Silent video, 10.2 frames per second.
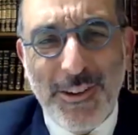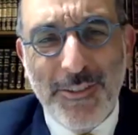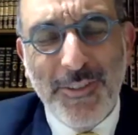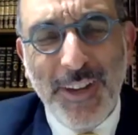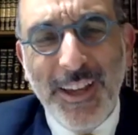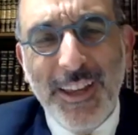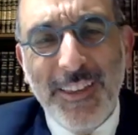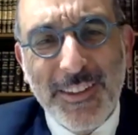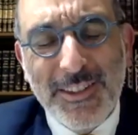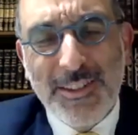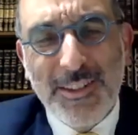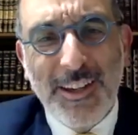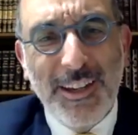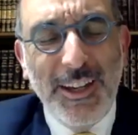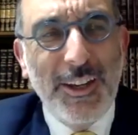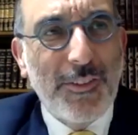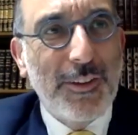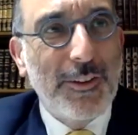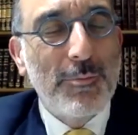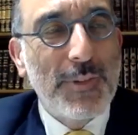of this the
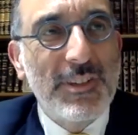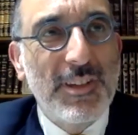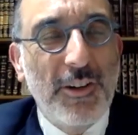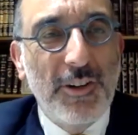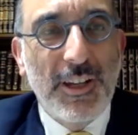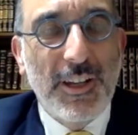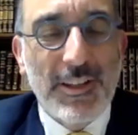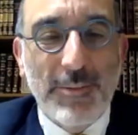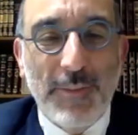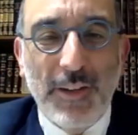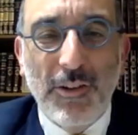materialism, that it